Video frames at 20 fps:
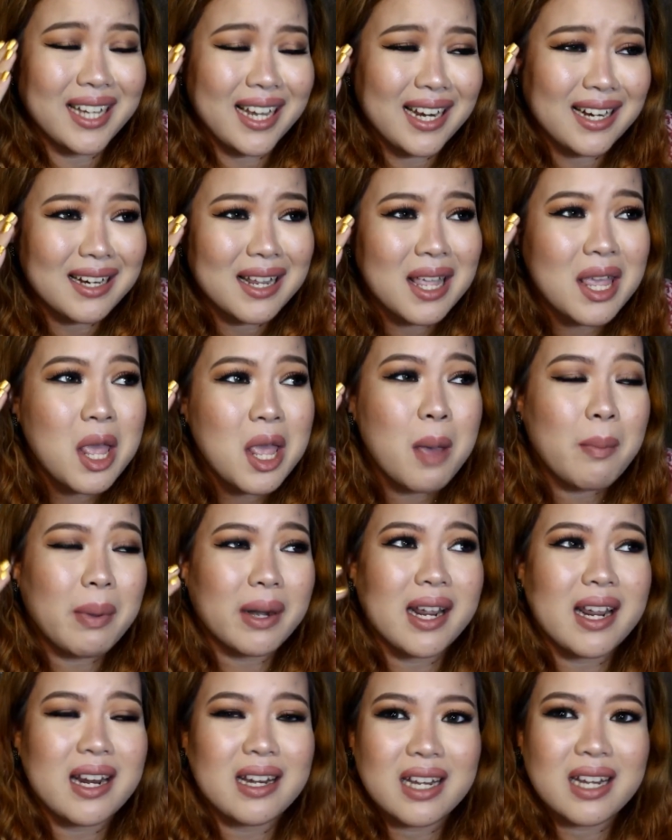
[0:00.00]
skin
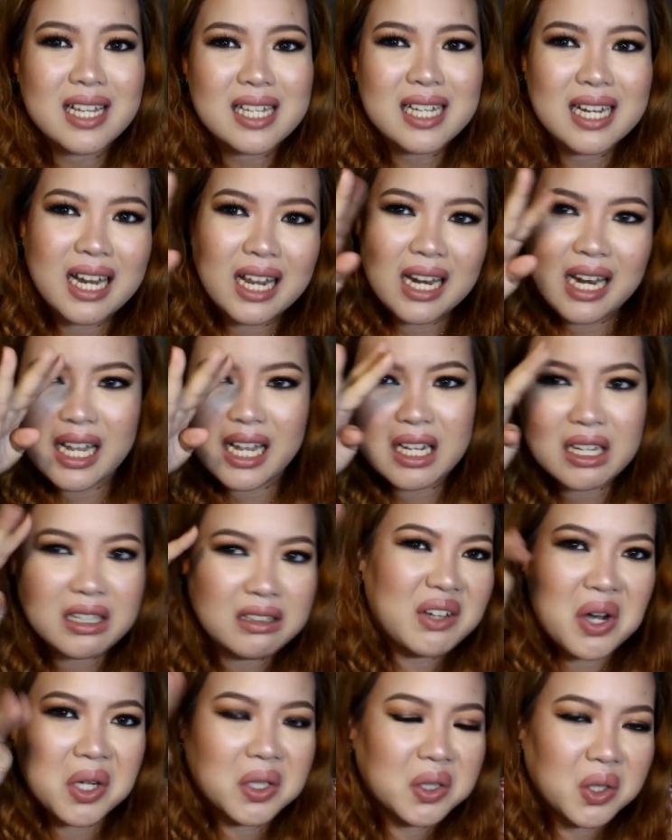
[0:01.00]
para hindi sila like
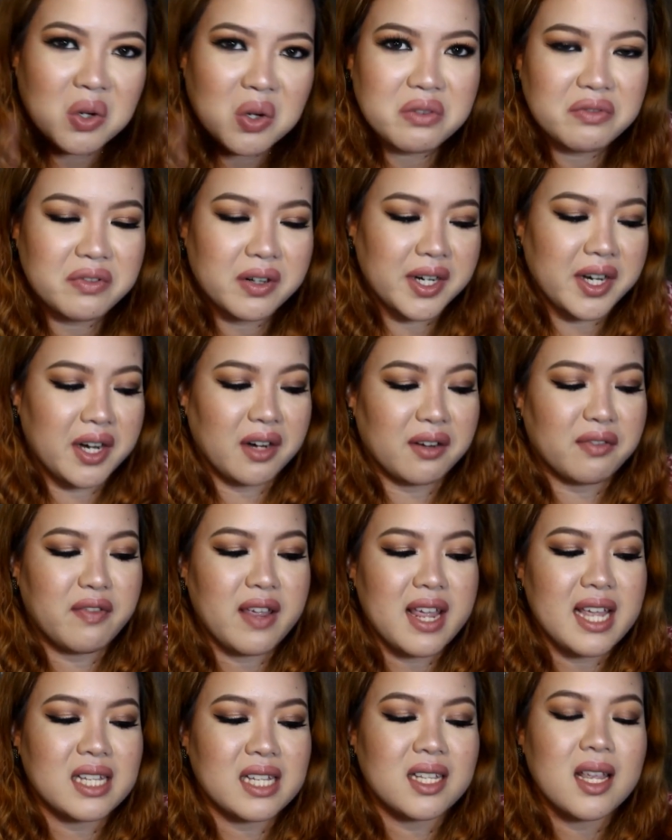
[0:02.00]
all over your
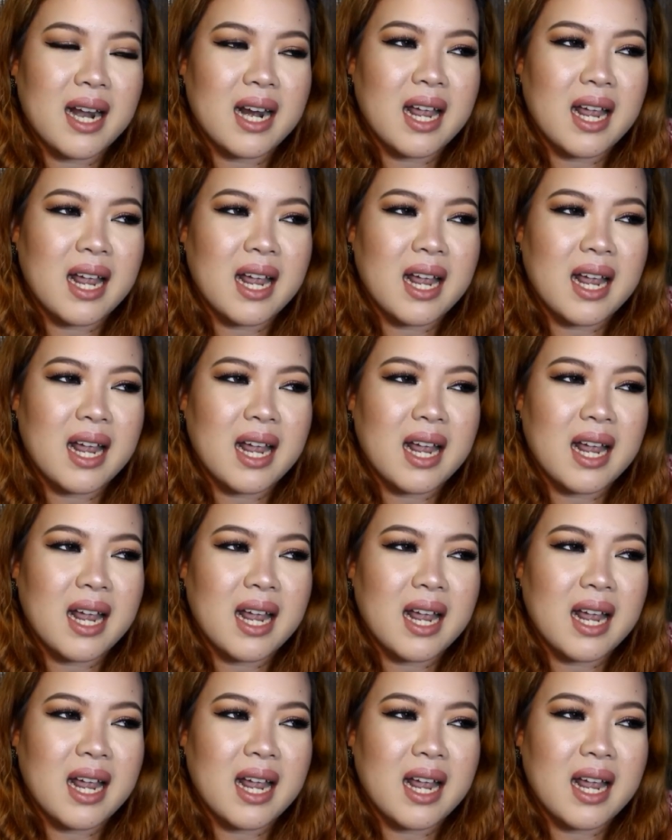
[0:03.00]
face,